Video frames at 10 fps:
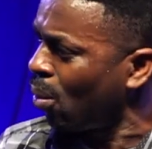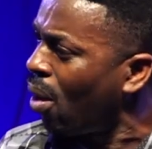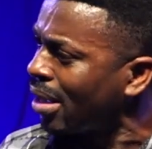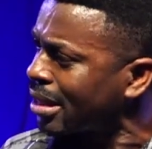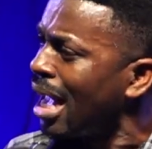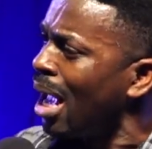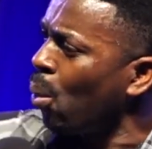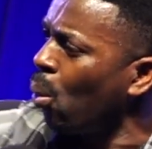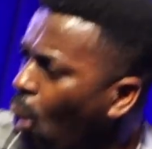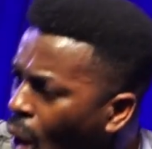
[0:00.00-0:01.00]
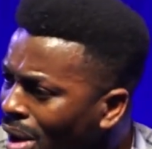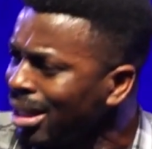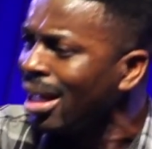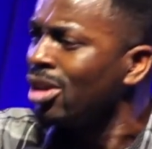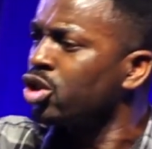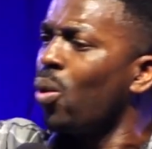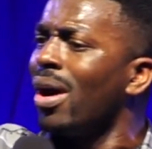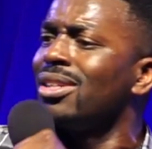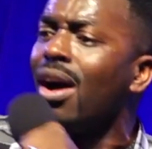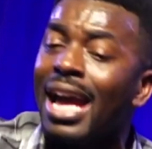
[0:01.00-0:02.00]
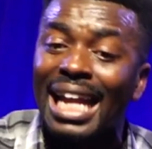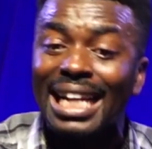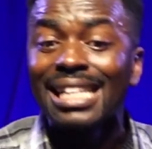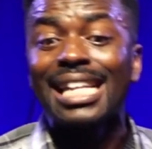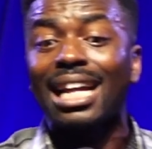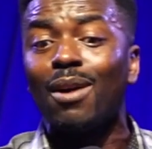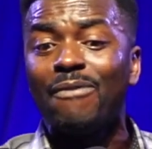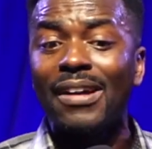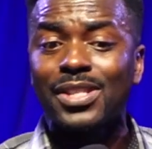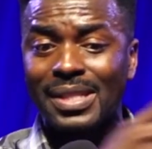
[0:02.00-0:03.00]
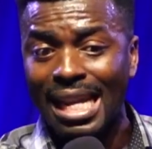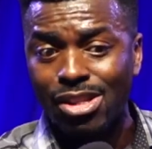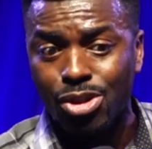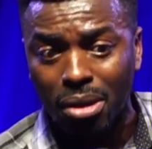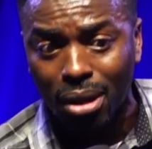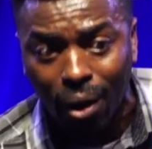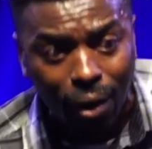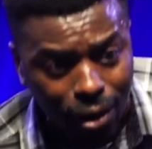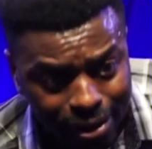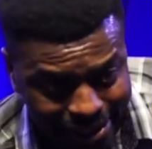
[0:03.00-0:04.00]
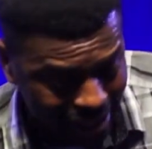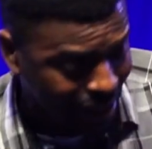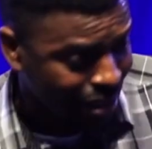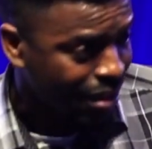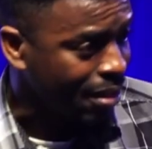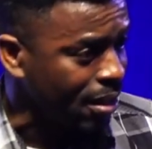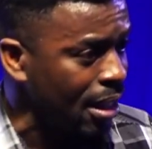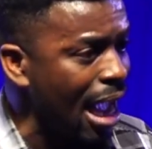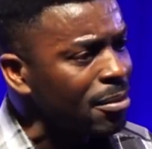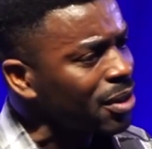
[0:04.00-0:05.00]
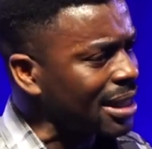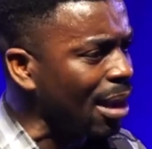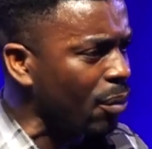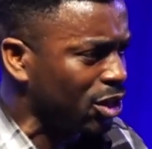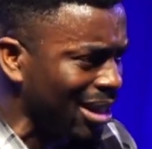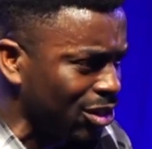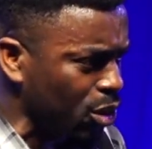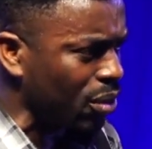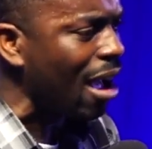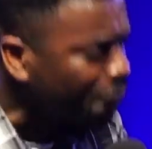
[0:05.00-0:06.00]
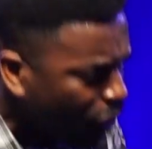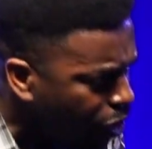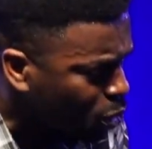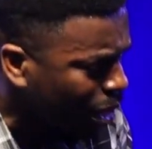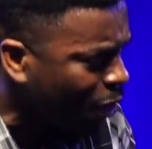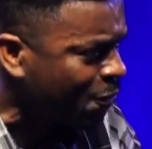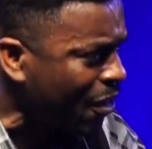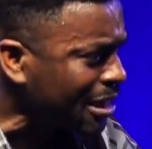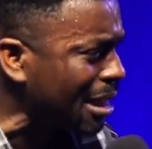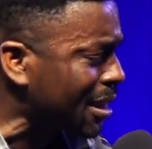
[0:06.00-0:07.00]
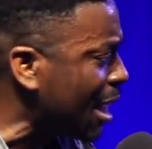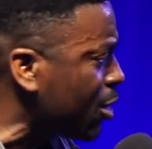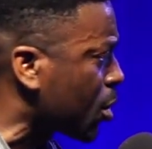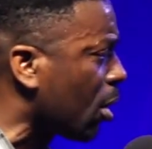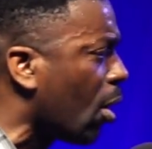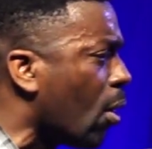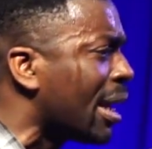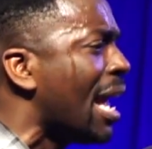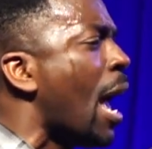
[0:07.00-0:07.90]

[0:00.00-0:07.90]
What? One to another. He didn't say confess your sins to the Lord. I'm not saying we shouldn't do that. Of course, we confess our sins to the Lord.